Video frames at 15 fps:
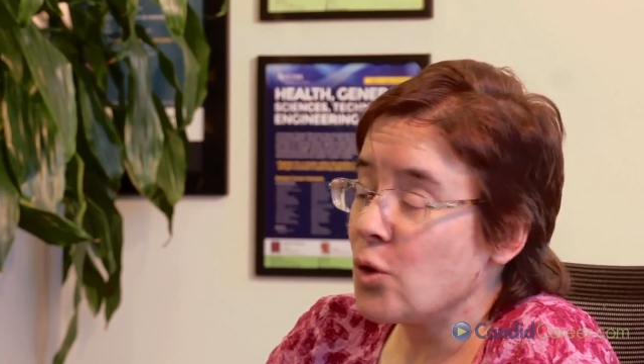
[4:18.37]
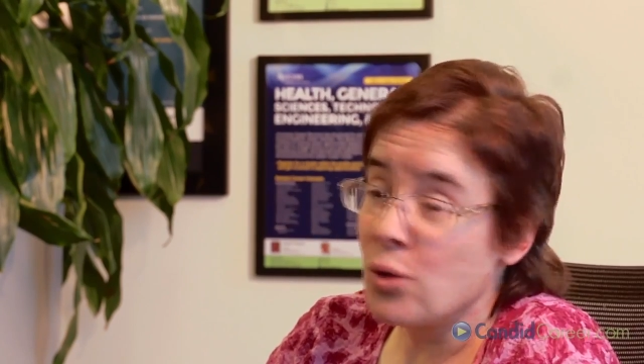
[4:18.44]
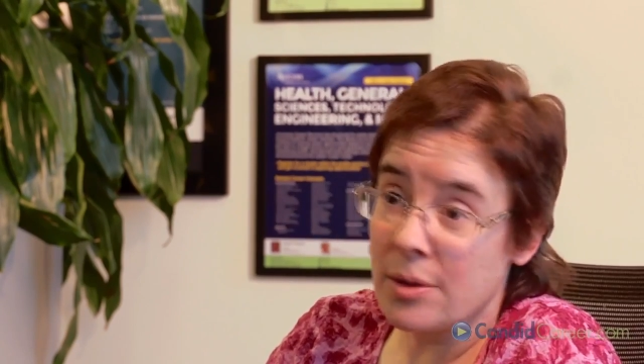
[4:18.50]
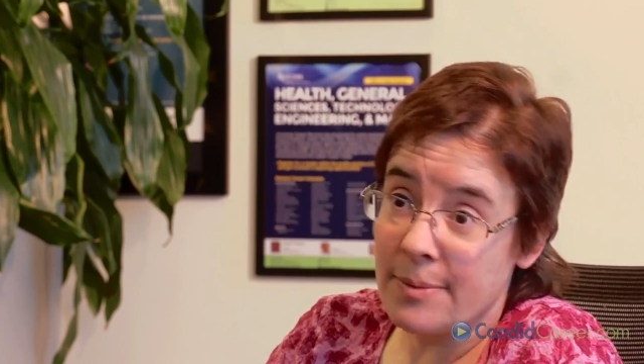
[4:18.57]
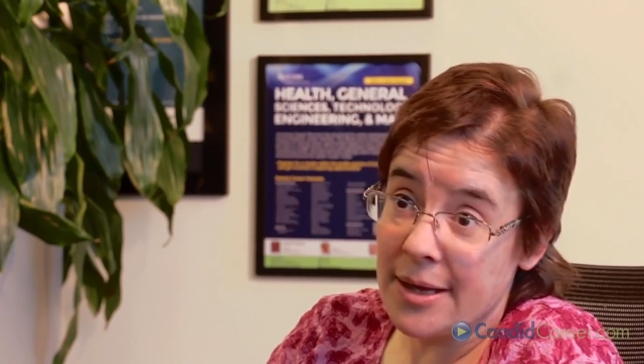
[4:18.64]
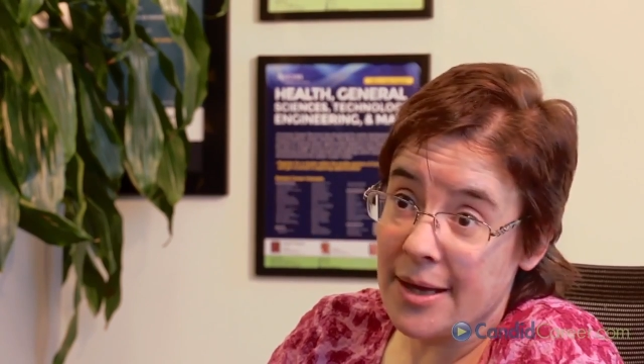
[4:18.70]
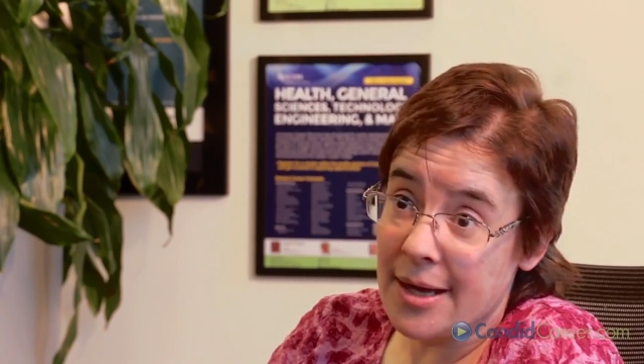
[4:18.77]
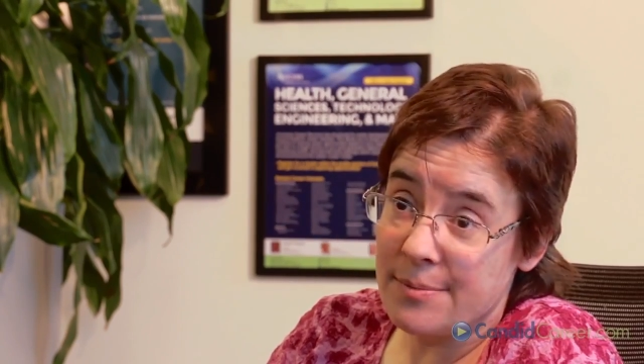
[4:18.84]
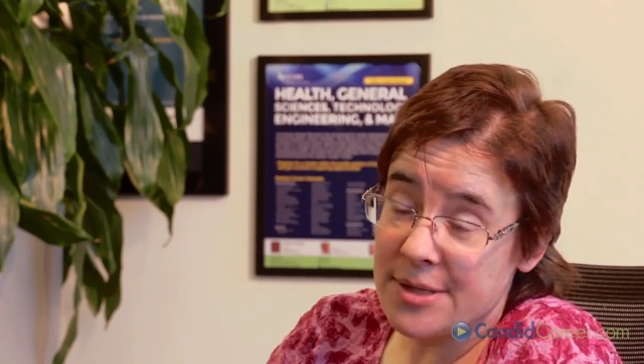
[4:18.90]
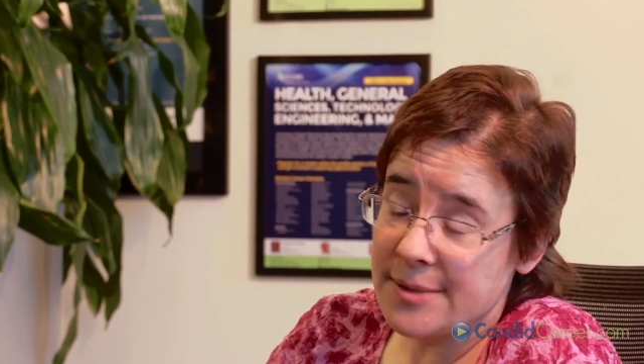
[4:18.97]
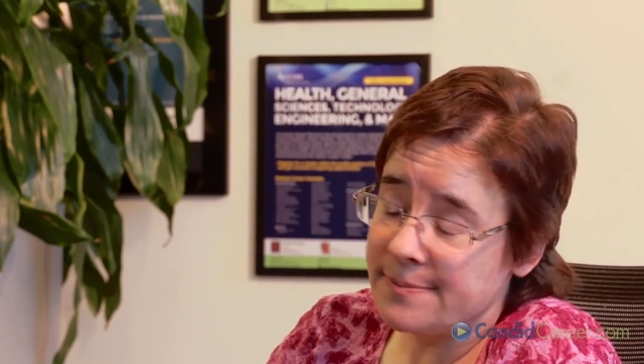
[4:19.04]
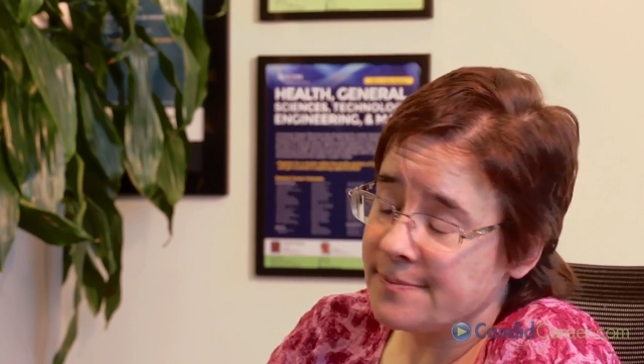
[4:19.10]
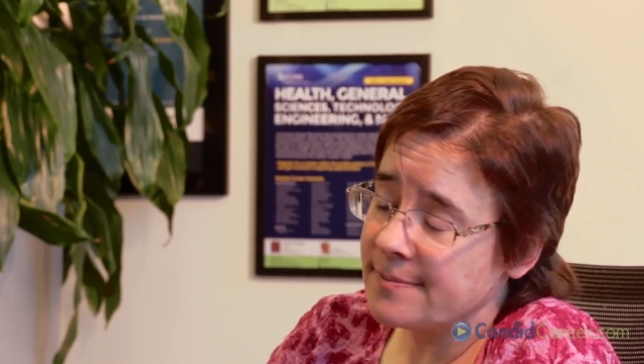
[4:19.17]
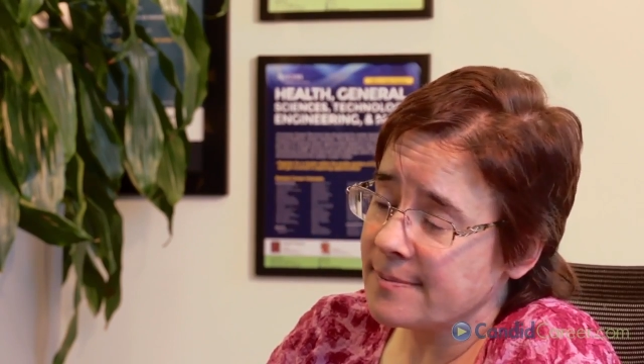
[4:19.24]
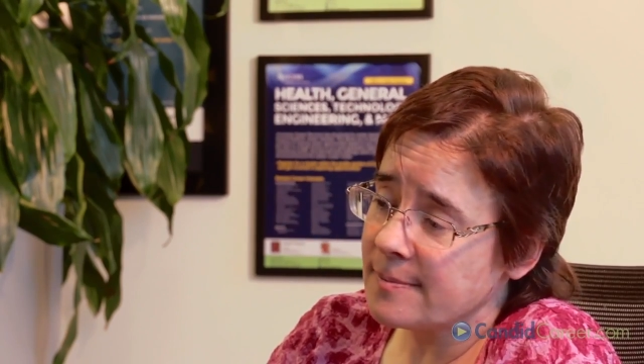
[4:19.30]
or Bell
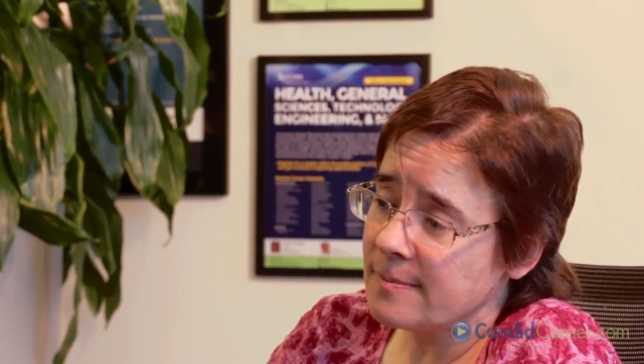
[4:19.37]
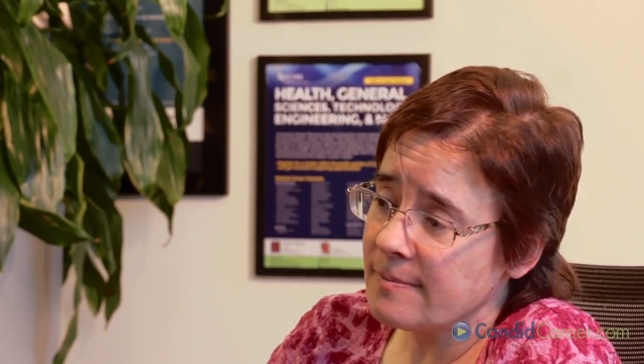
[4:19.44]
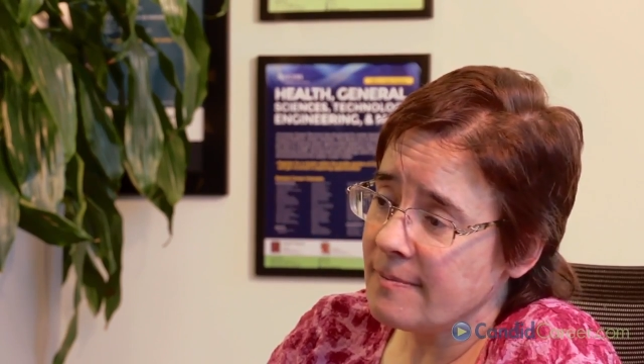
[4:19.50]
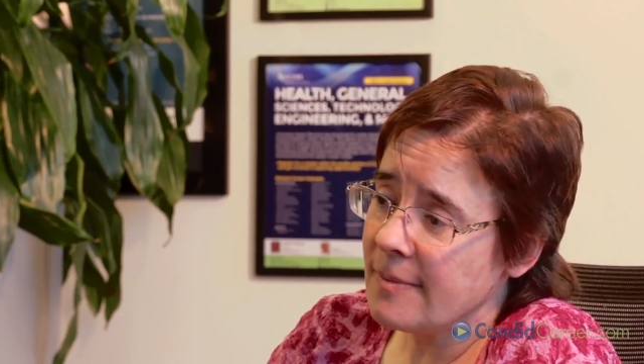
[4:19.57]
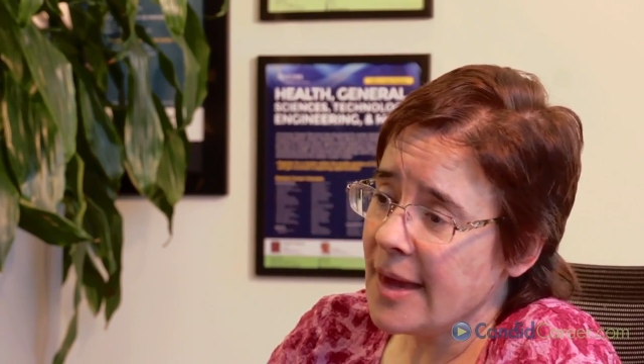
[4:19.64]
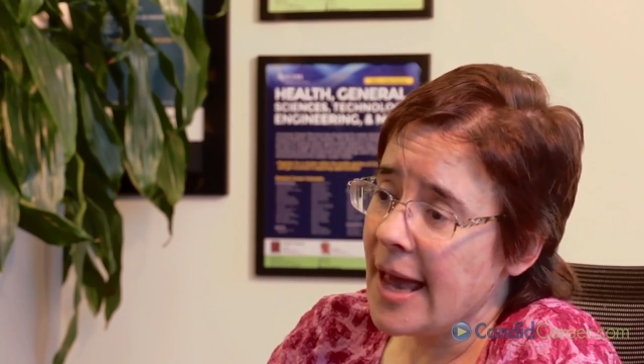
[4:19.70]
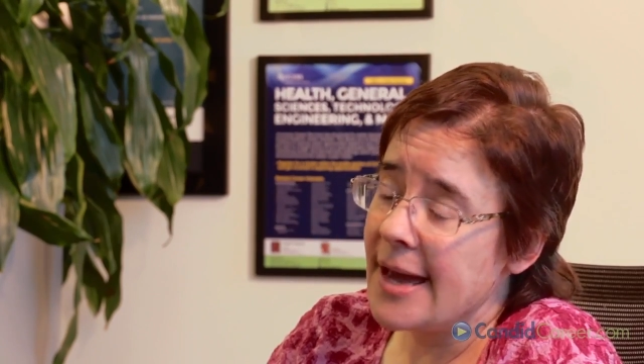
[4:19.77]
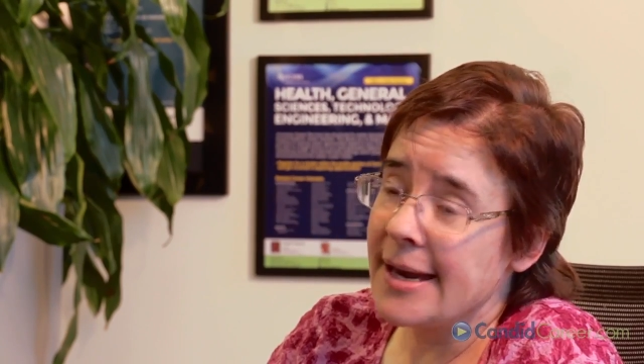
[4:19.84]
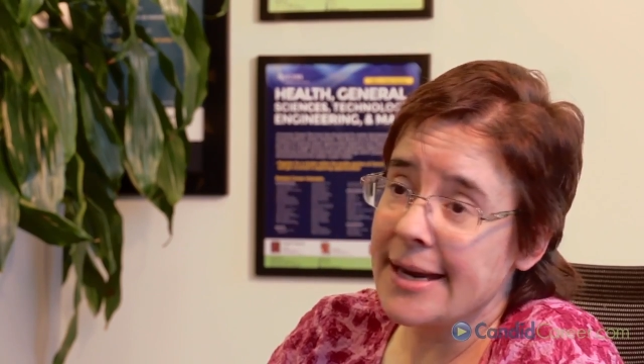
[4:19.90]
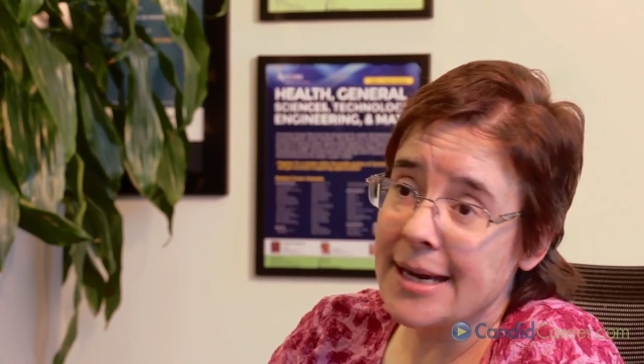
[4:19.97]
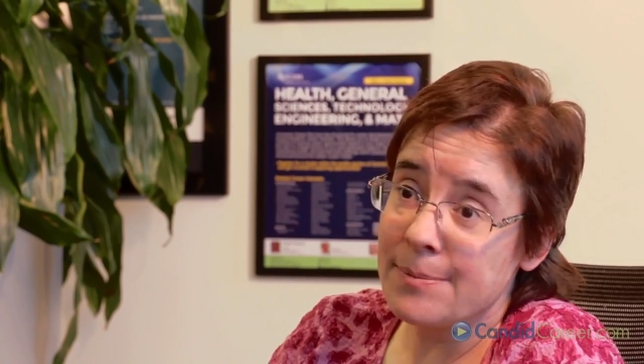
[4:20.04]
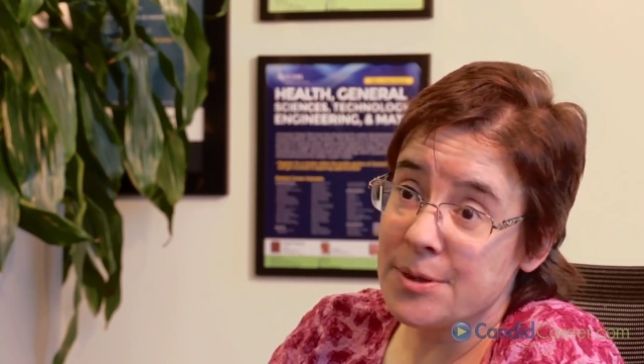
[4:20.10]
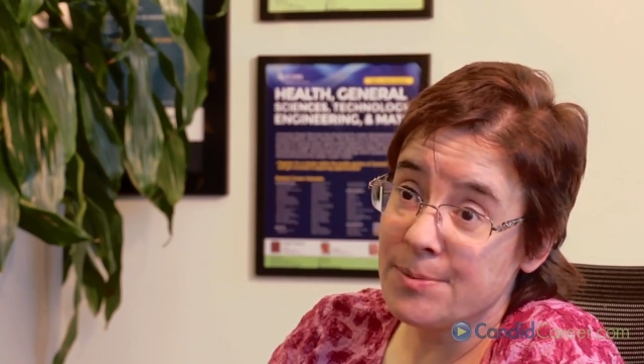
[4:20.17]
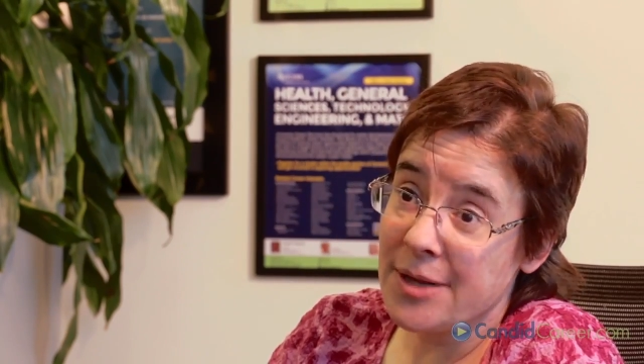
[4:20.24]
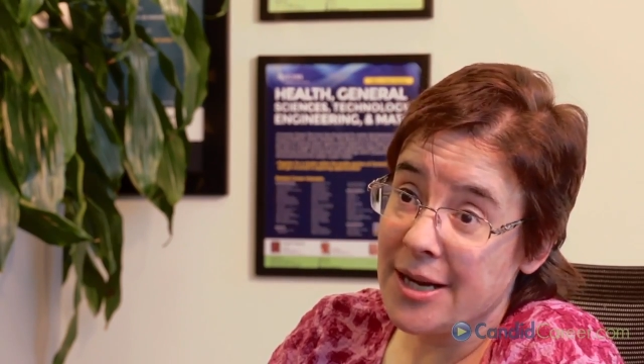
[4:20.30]
Labs. And I
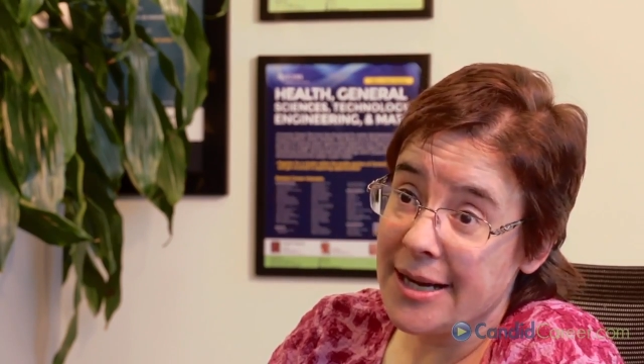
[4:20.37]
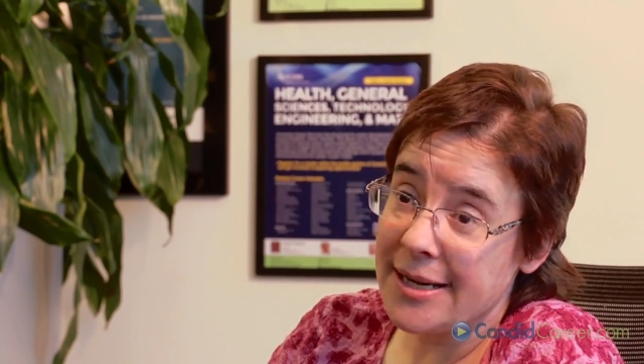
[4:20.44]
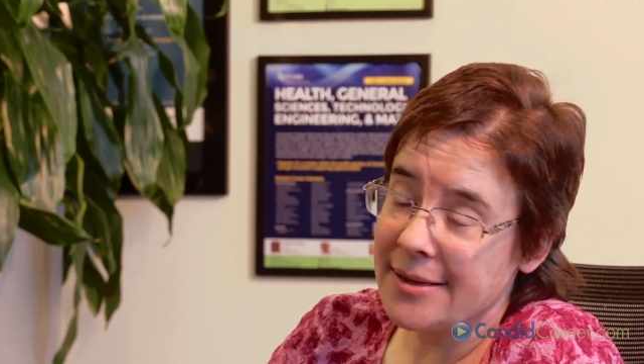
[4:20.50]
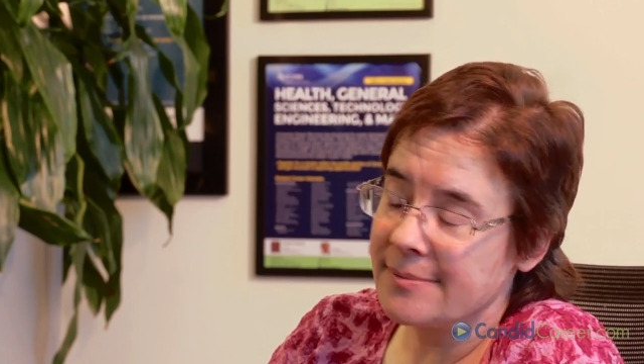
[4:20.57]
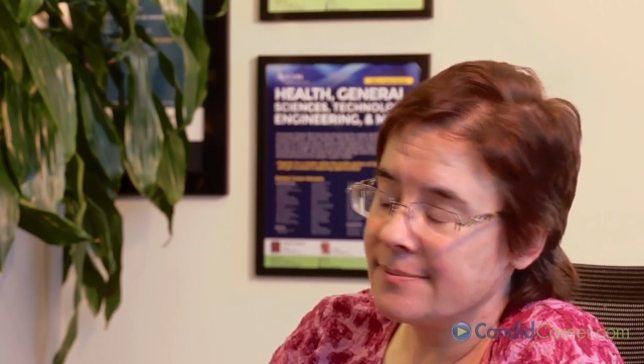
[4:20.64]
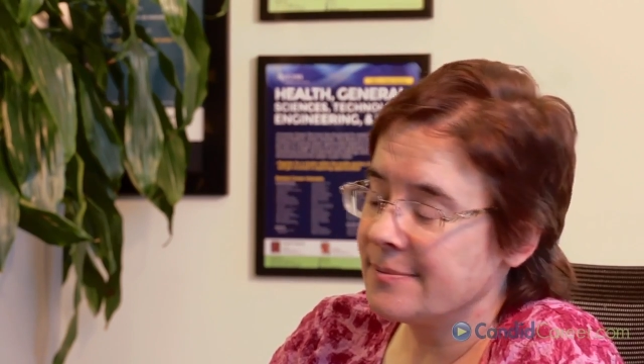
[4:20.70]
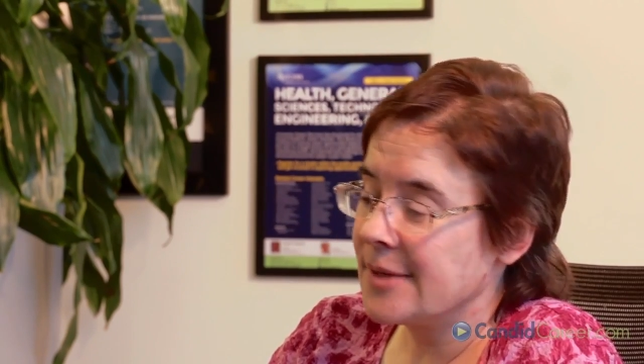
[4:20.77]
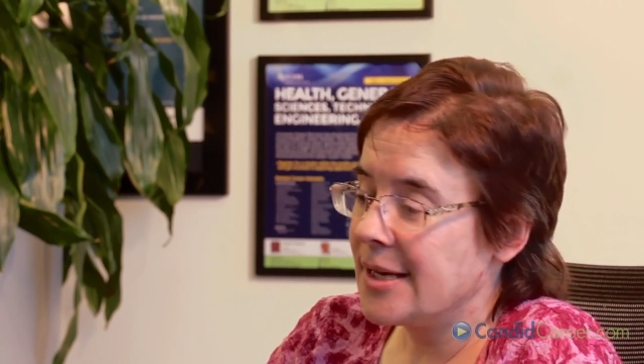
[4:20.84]
kept applying.